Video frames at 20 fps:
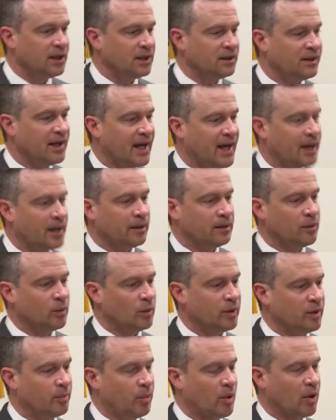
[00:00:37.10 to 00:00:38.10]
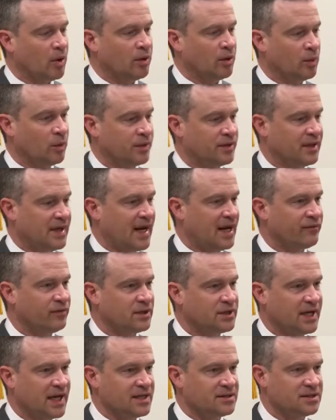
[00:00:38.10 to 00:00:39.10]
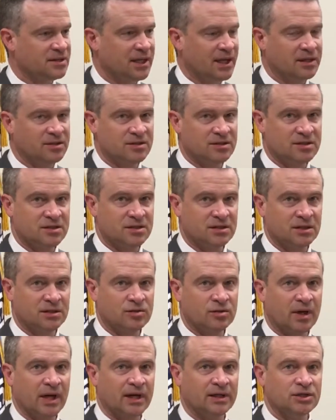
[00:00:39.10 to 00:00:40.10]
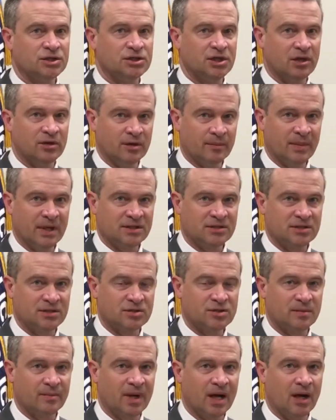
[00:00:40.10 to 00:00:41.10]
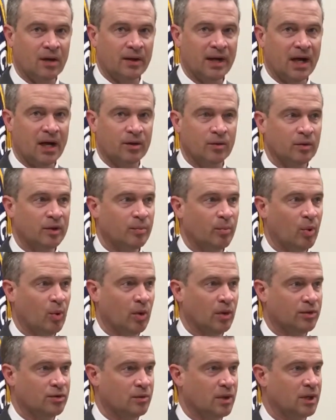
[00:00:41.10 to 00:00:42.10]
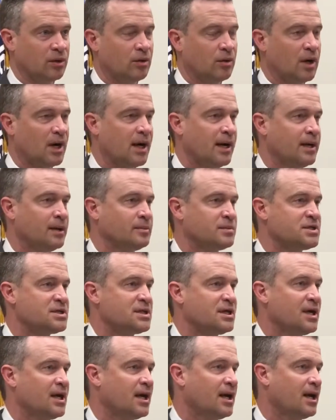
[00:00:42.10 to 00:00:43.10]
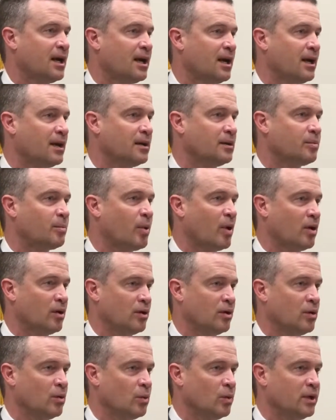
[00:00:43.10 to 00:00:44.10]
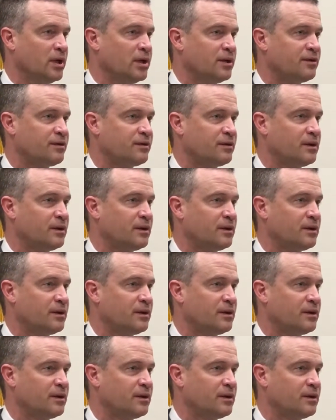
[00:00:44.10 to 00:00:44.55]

in that we partner with an advertising agency, try to share the message about how to report drug crimes, and partner with